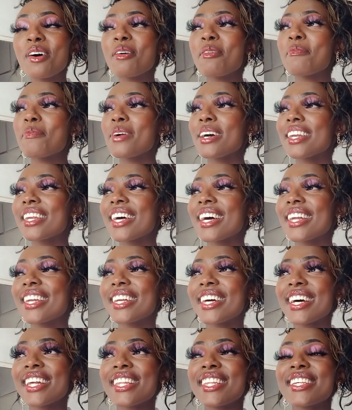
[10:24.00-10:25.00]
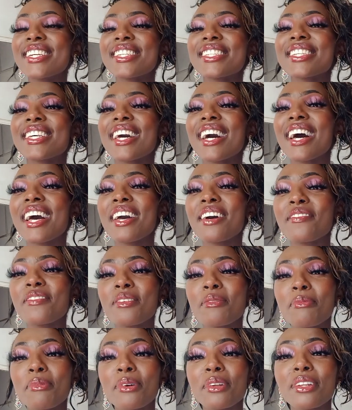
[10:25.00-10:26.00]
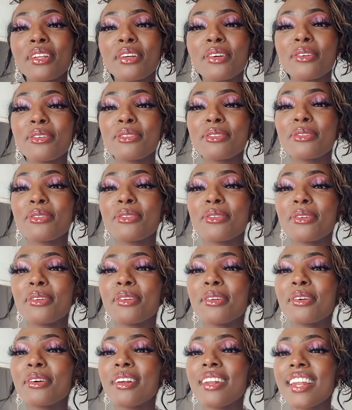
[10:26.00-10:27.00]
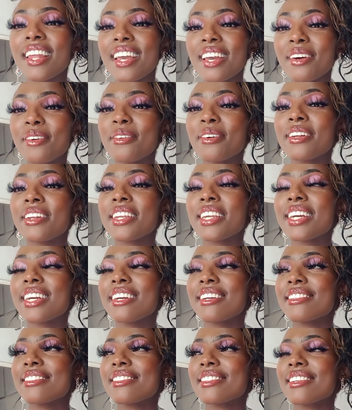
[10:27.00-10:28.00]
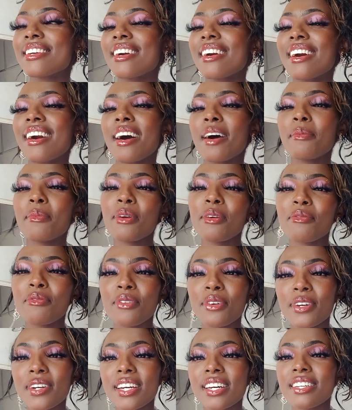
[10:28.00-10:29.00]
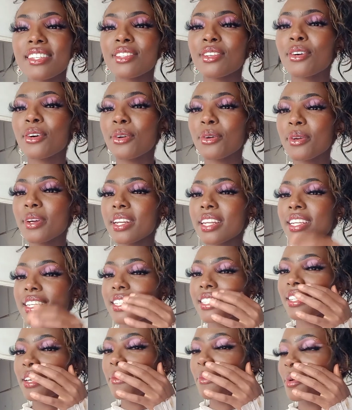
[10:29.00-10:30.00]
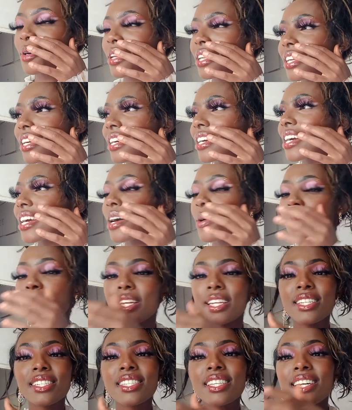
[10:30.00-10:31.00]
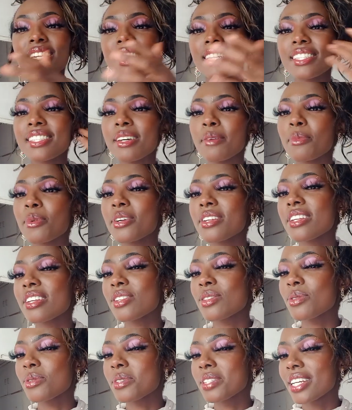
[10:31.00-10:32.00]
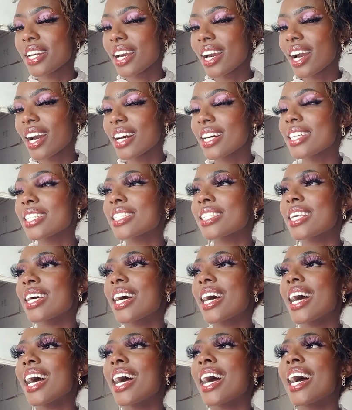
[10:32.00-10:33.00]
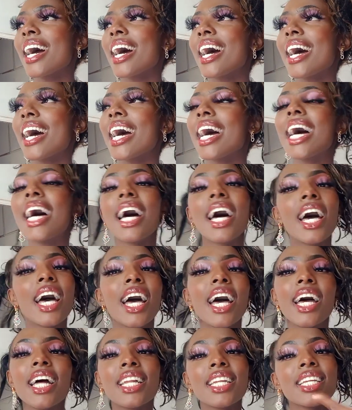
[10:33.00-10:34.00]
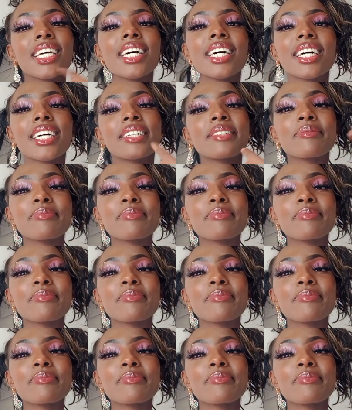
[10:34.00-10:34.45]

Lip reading: My dad had this car. Everybody used to know, like, when he's coming for us or when he's somebody, when he's sending somebody to take us. And